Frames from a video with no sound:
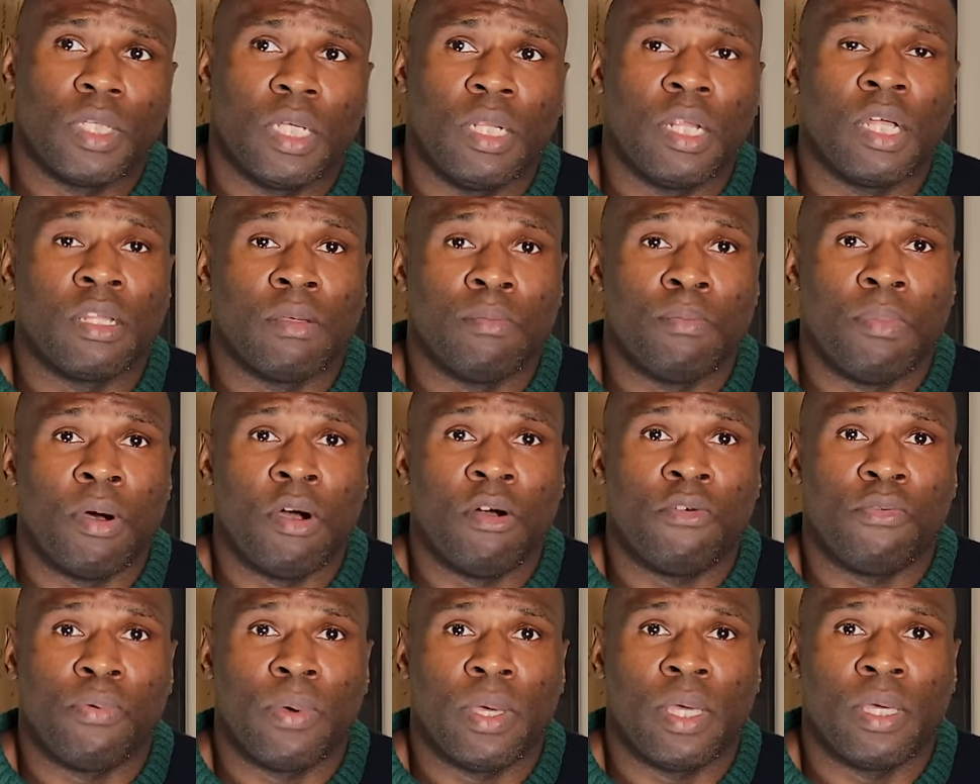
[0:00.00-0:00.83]
London
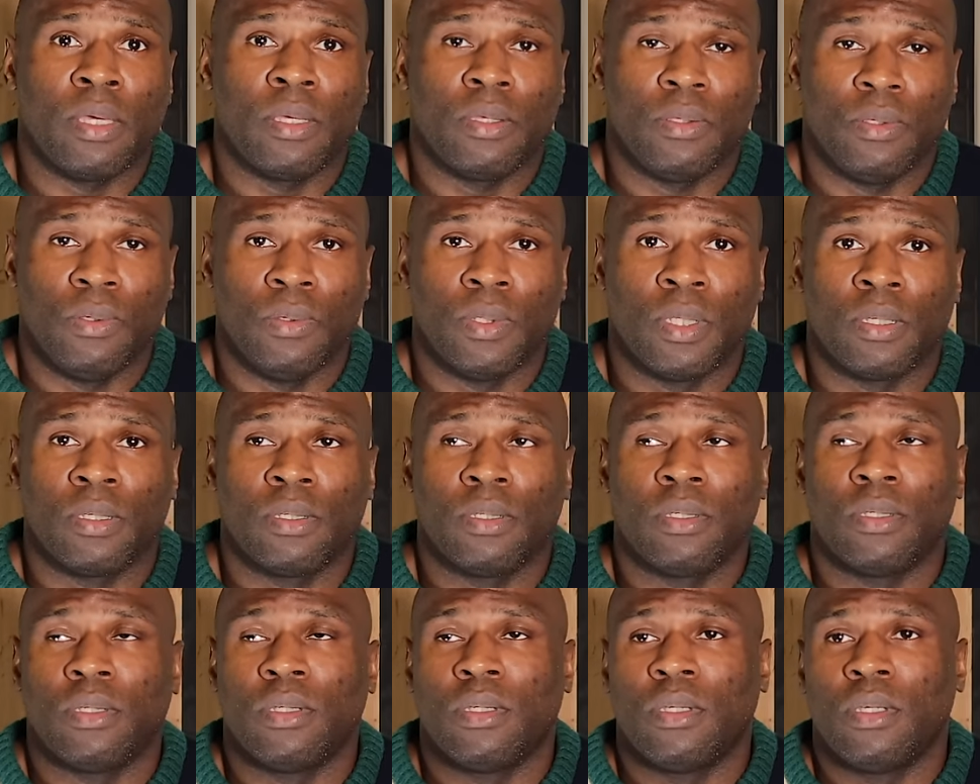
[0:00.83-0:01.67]
Pathway unit,
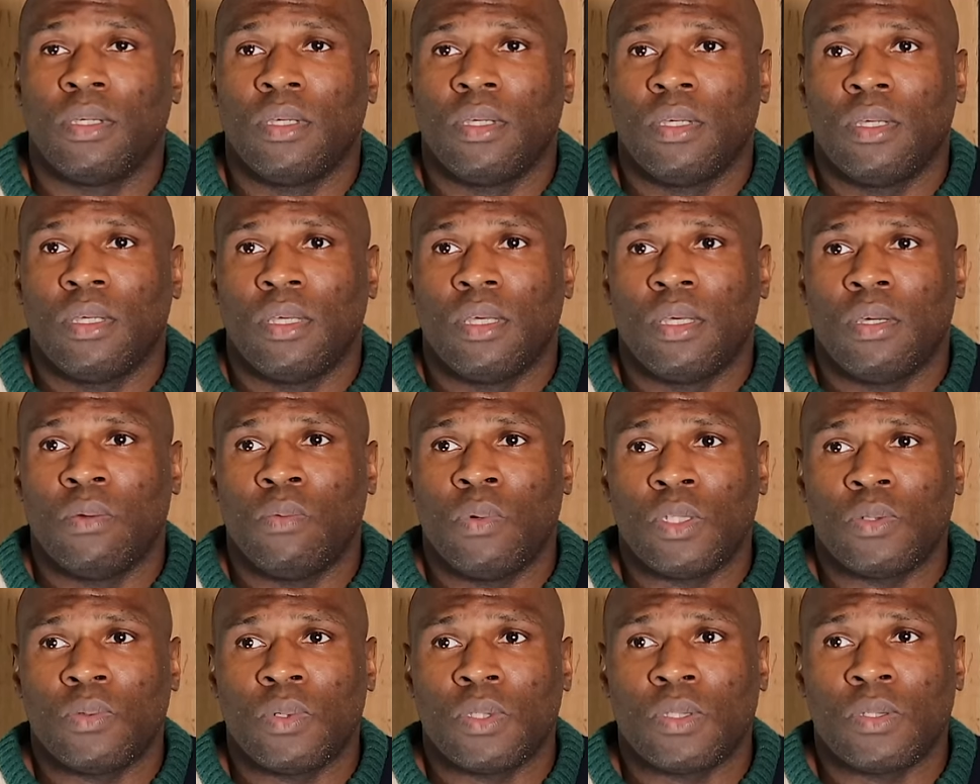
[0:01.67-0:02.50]

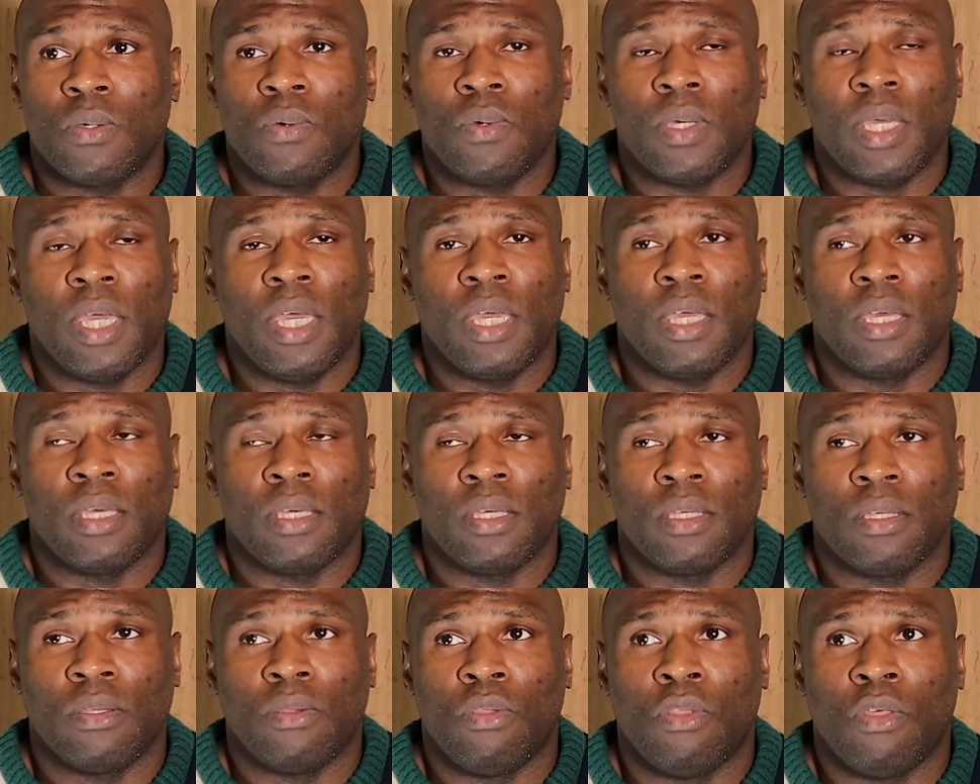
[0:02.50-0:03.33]
which was okay.
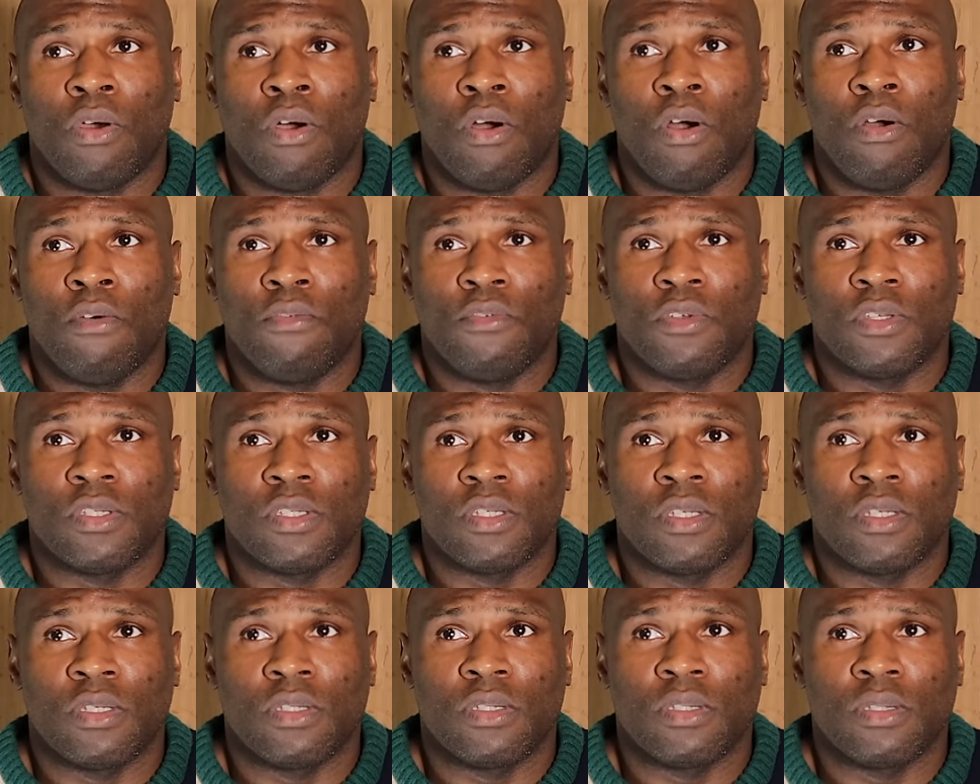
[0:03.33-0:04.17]
The
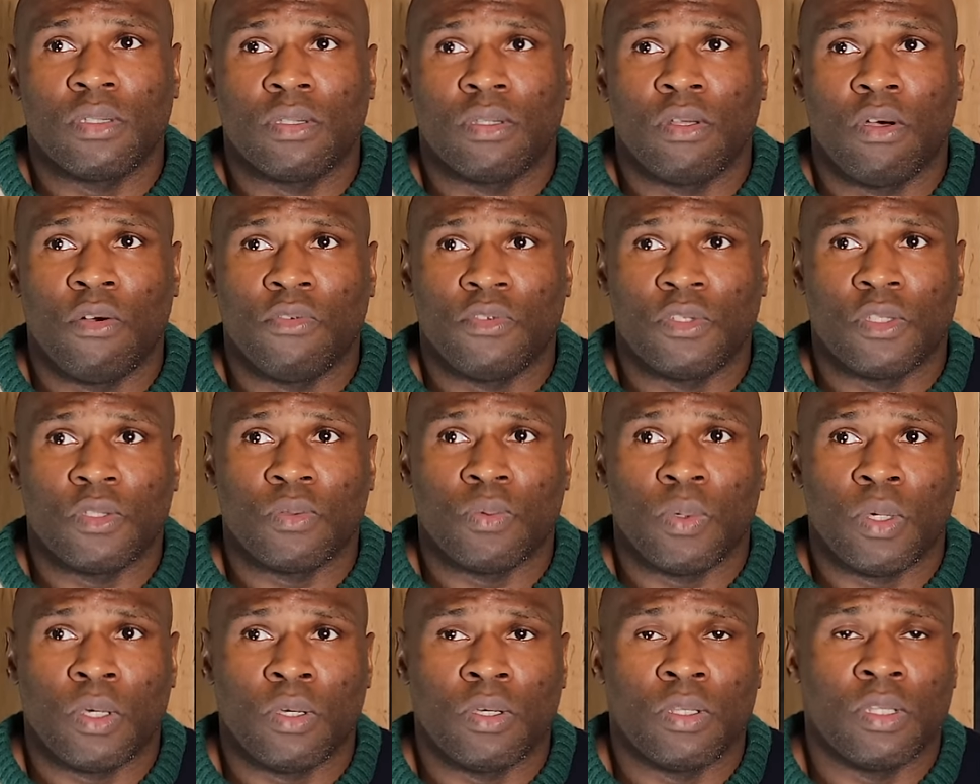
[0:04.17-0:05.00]
officers
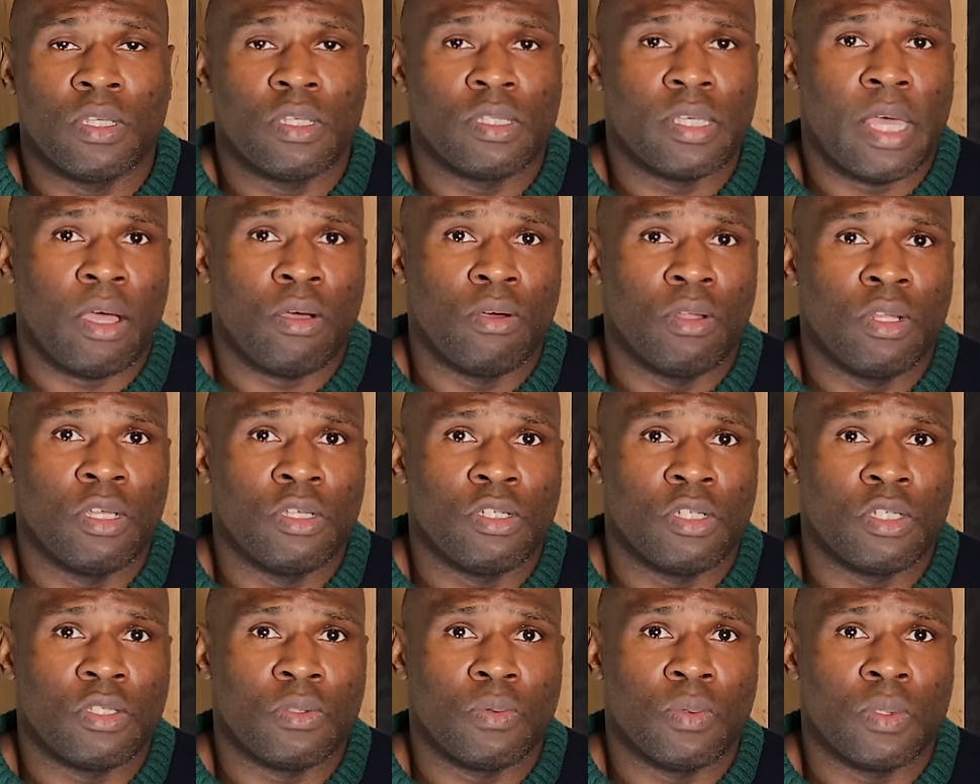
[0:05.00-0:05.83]
were good. The
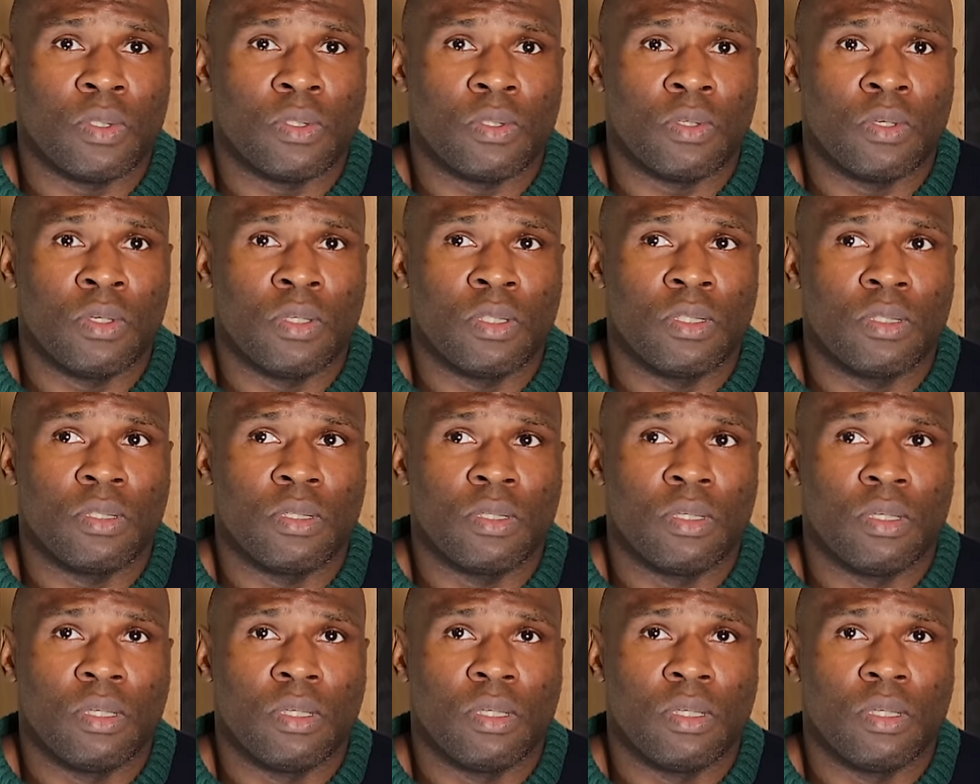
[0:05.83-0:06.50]
psychologist was good.